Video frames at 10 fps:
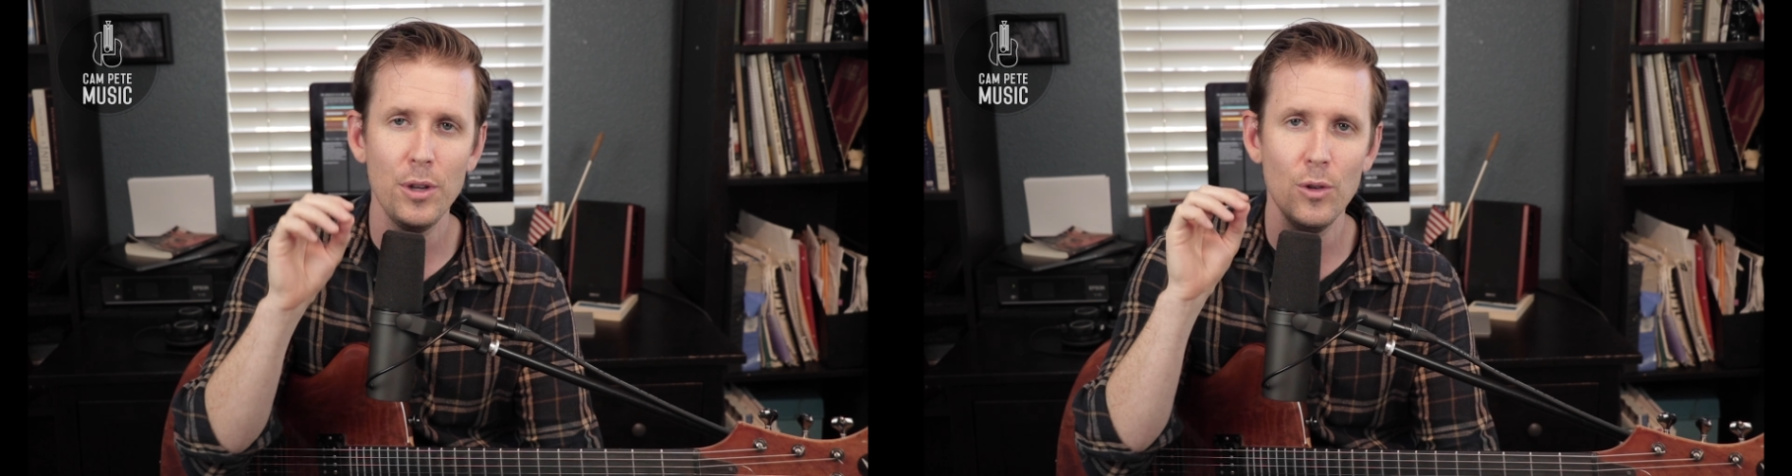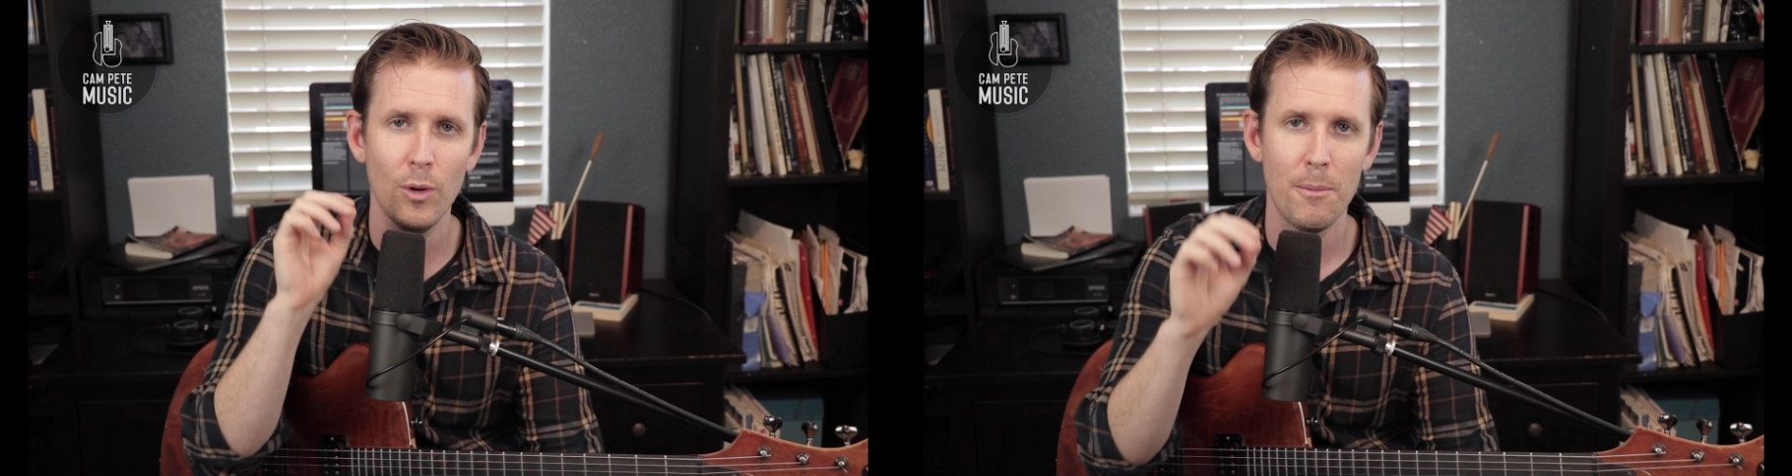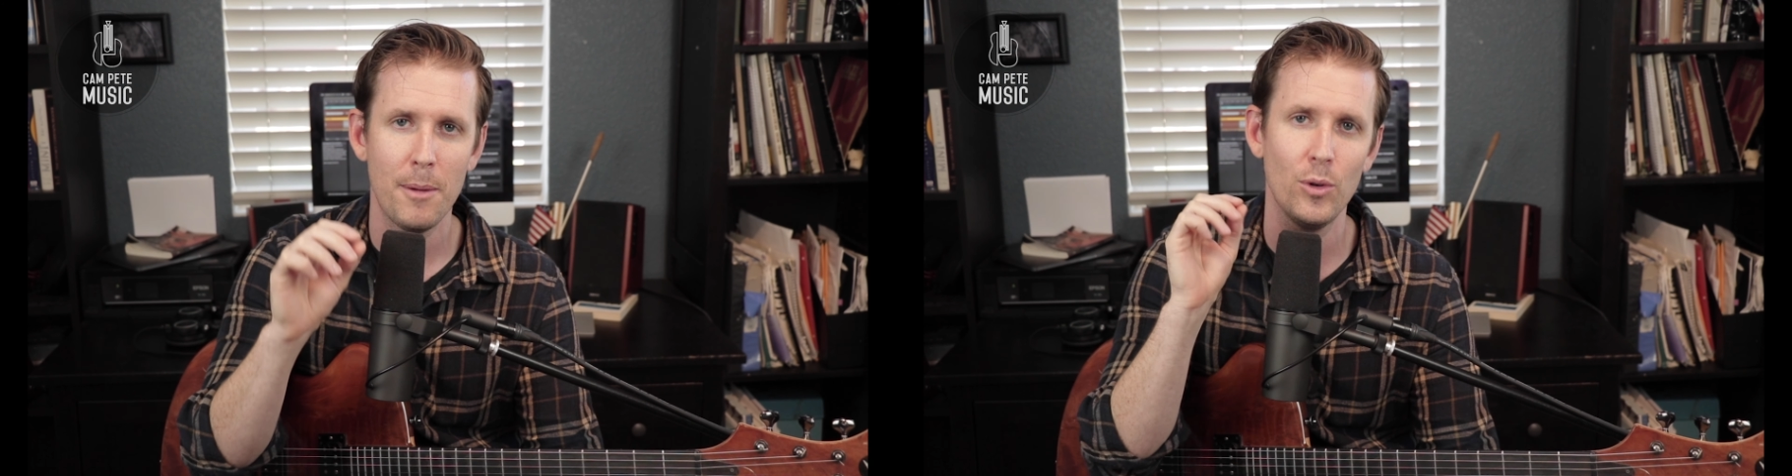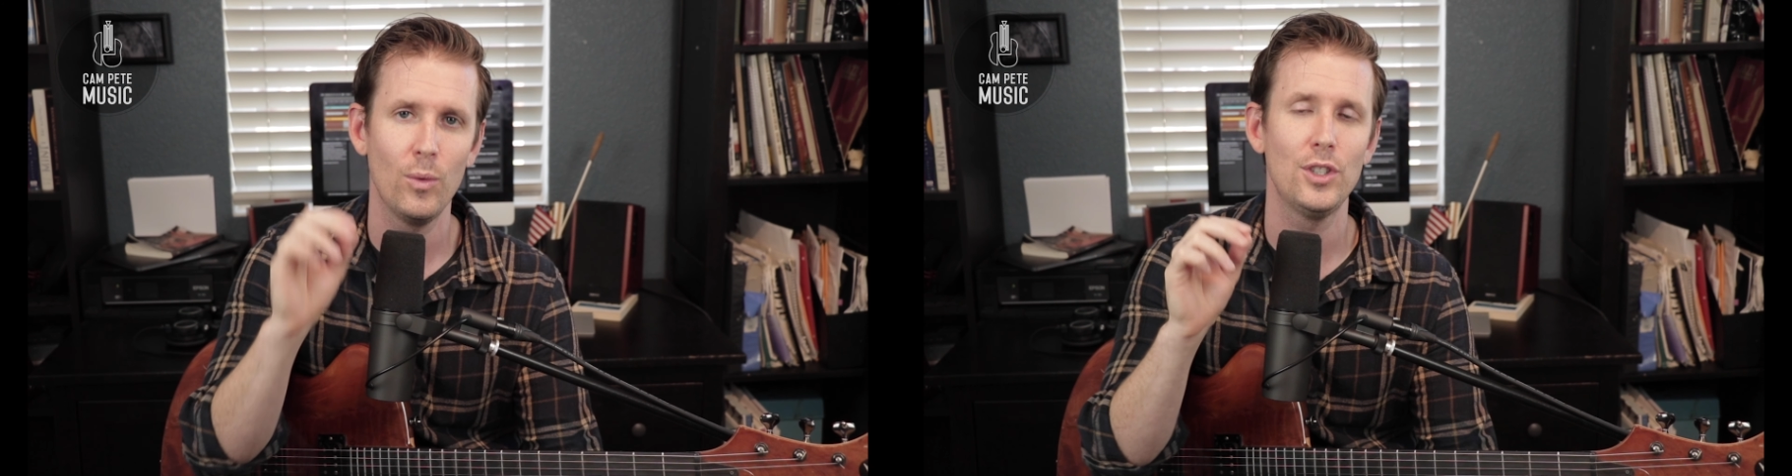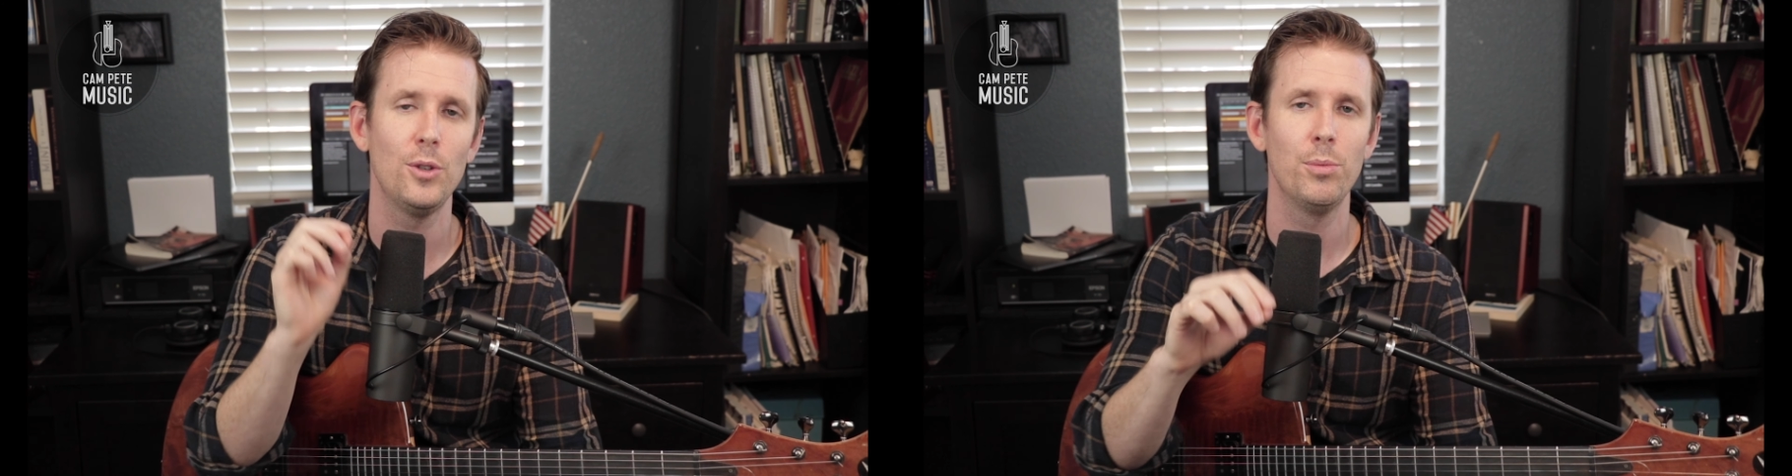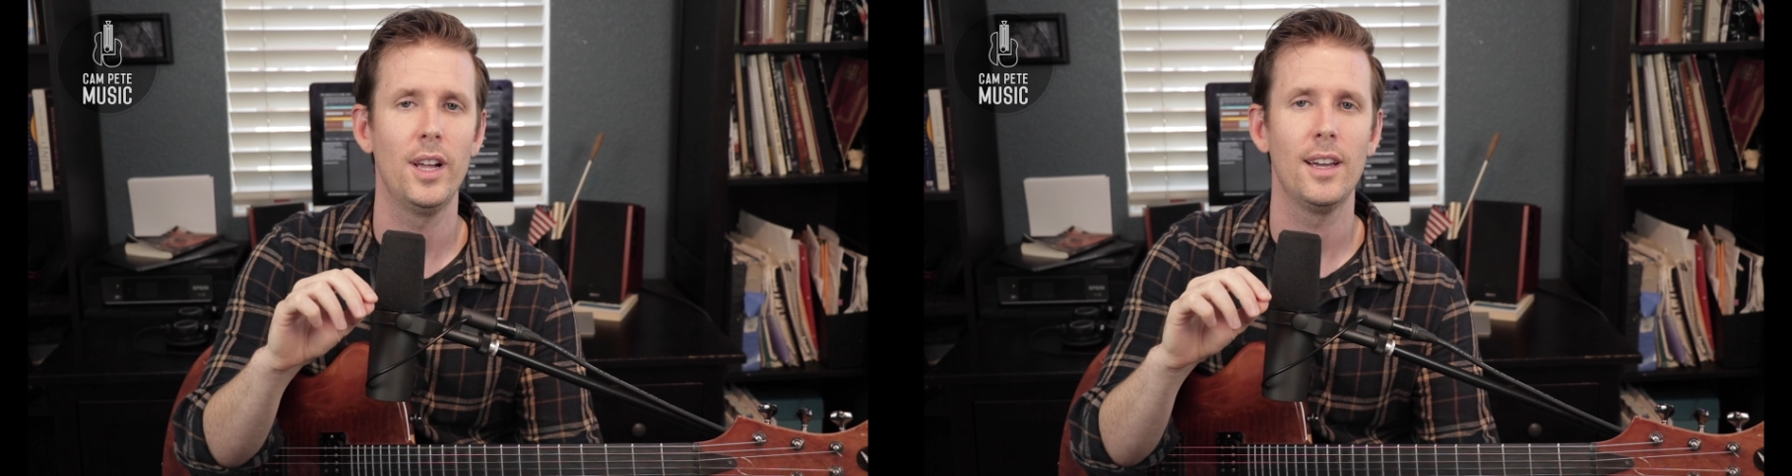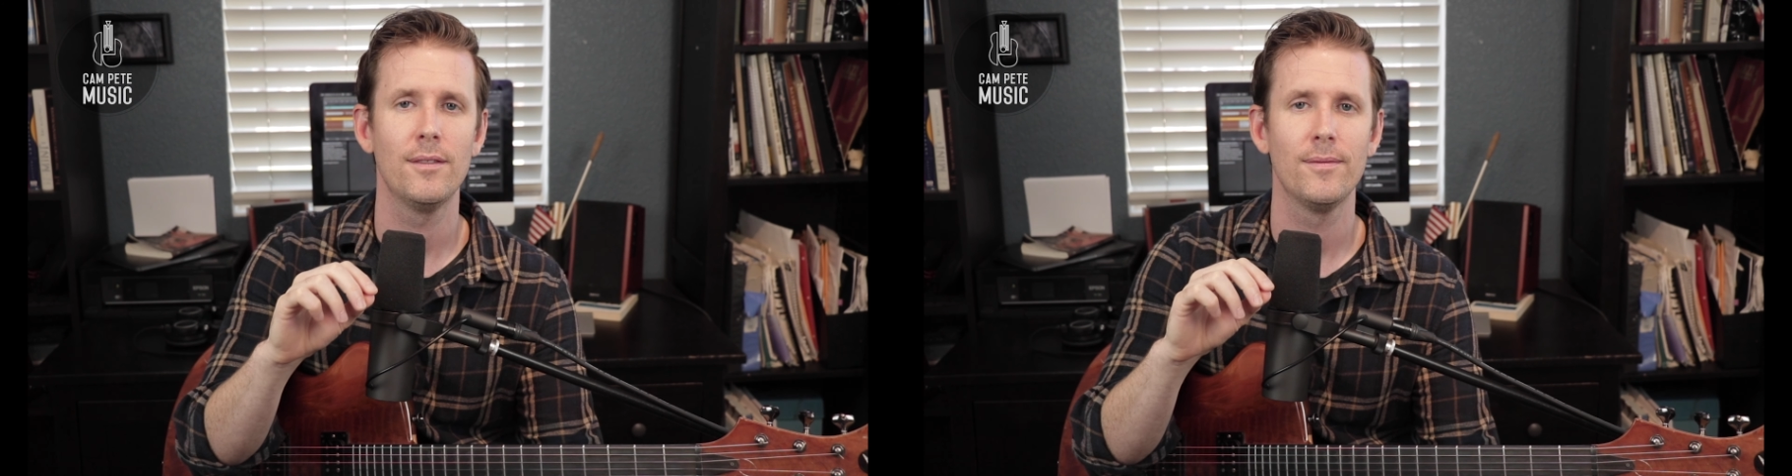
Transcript: you remember what you play.